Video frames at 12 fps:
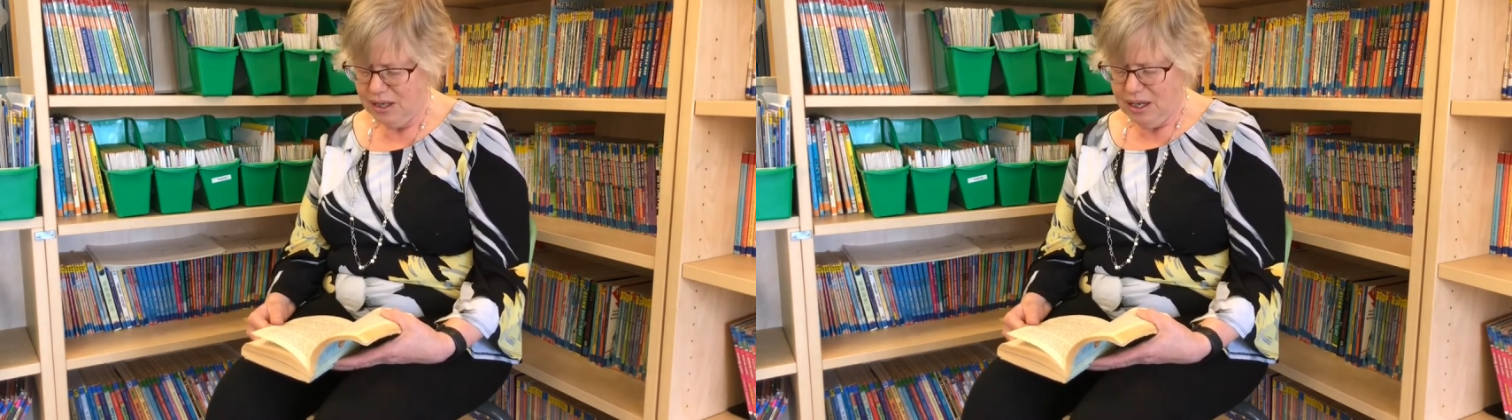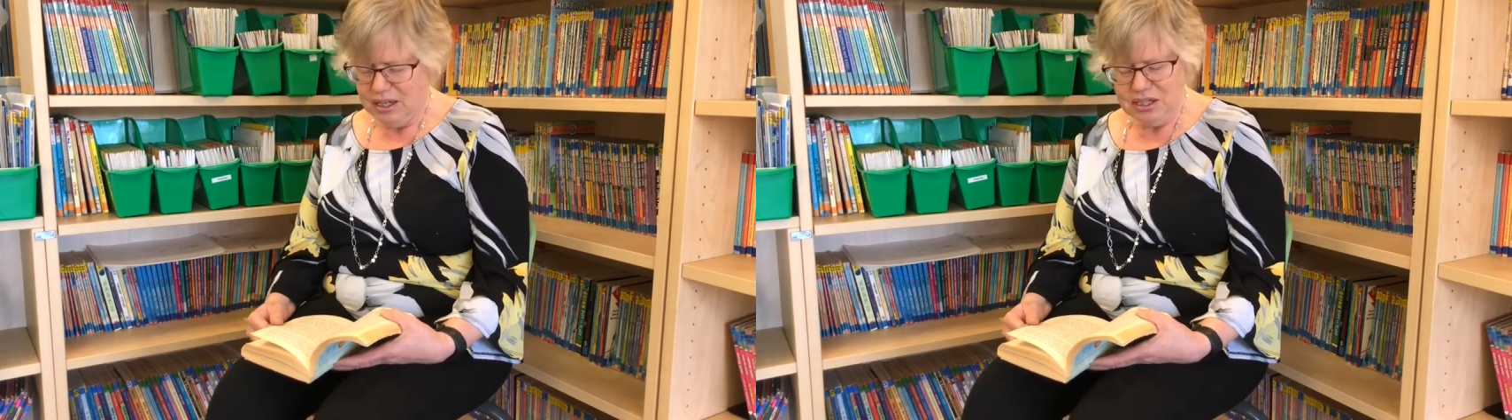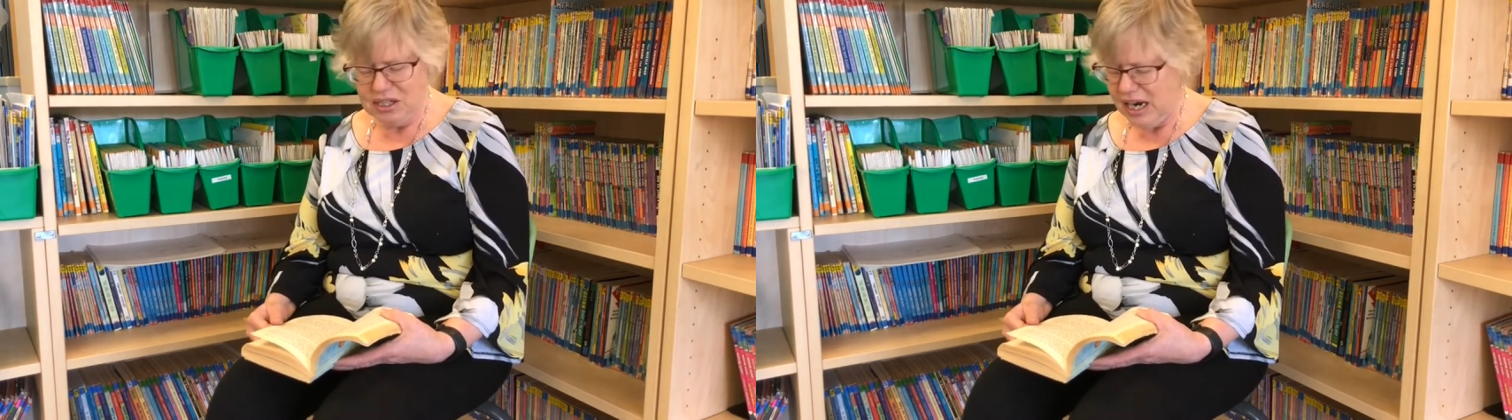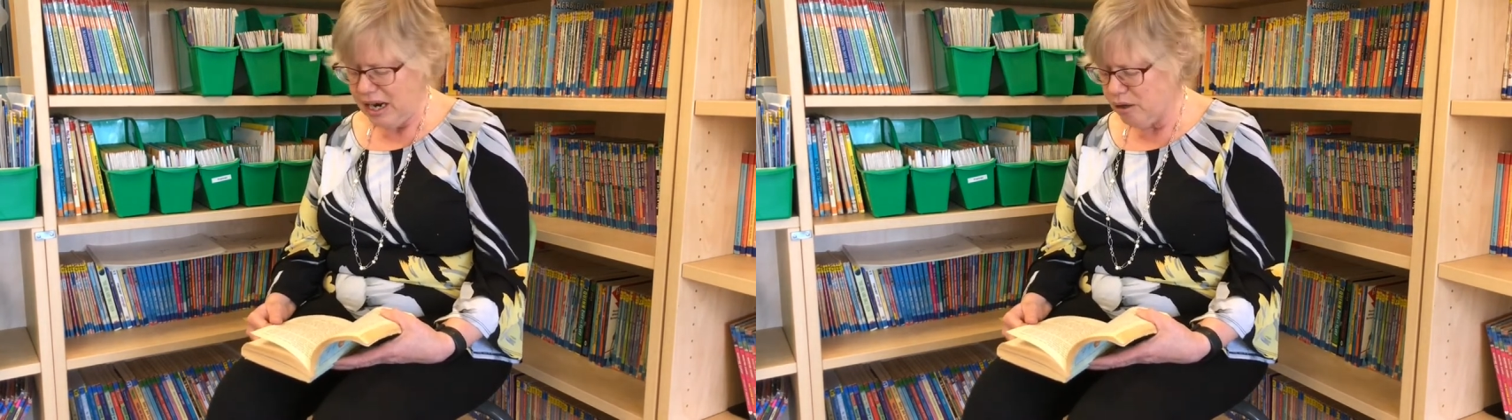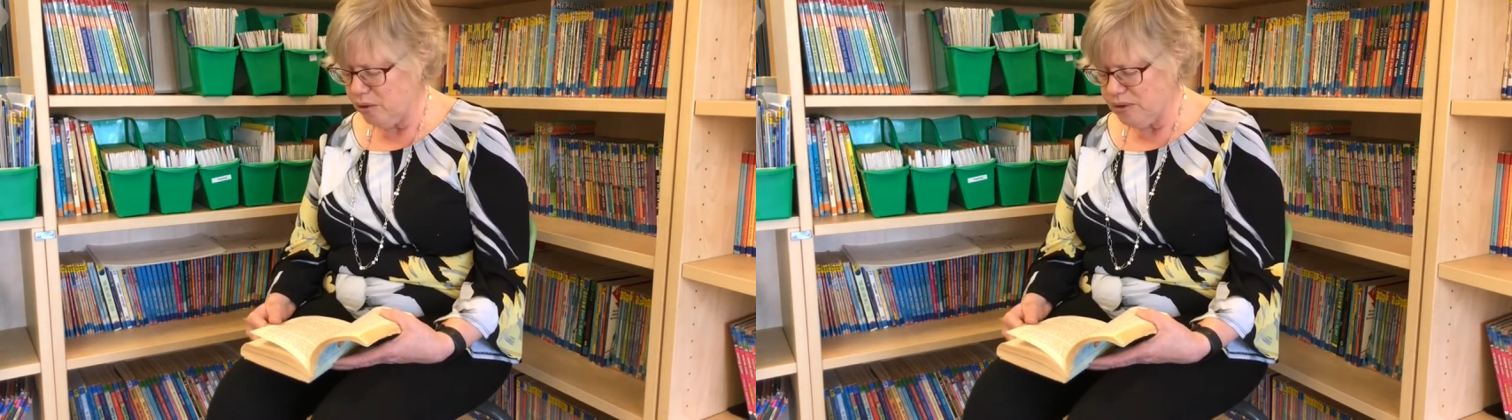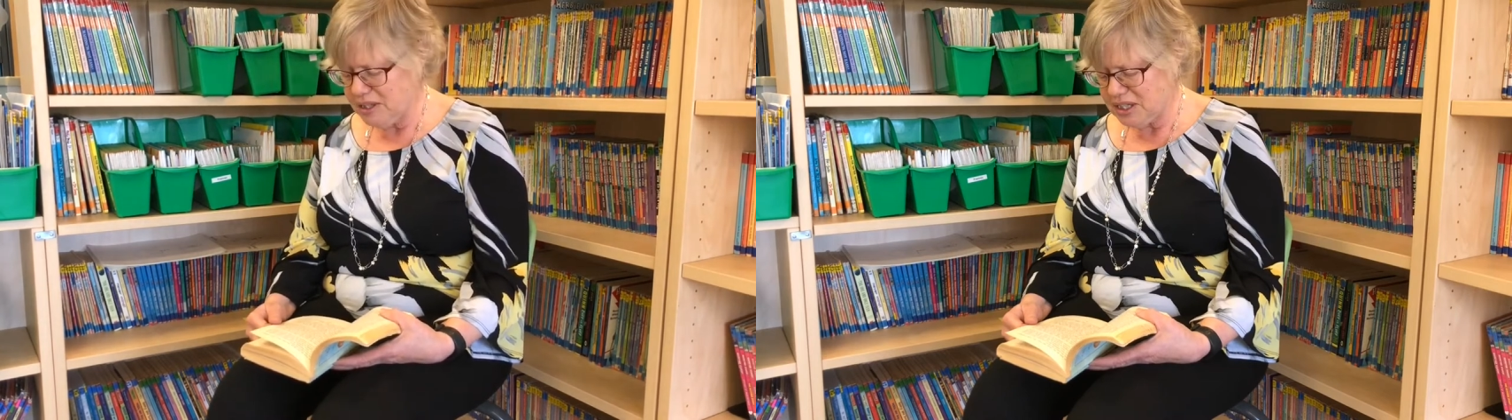His
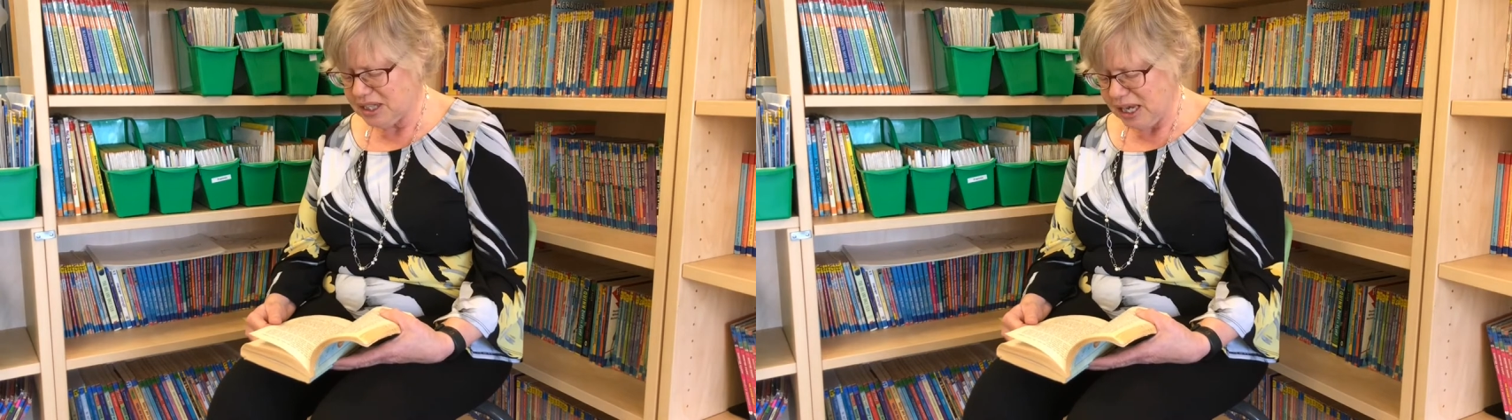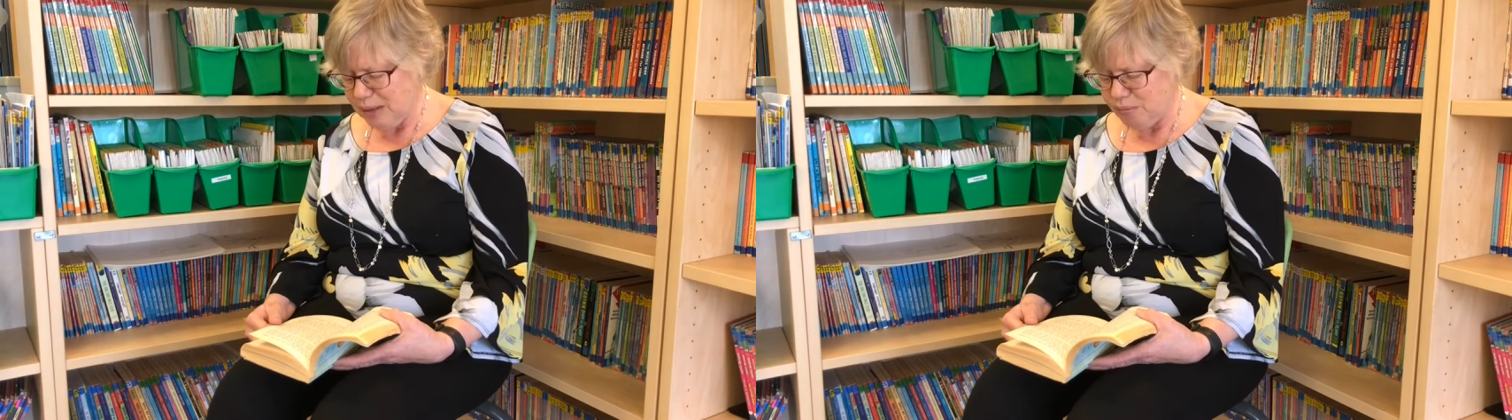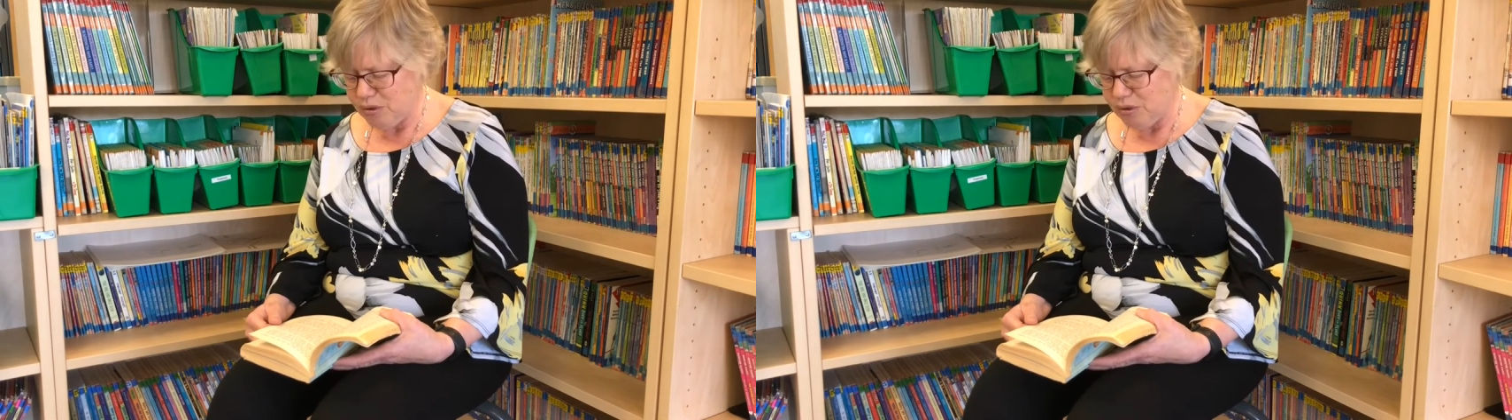narrow escape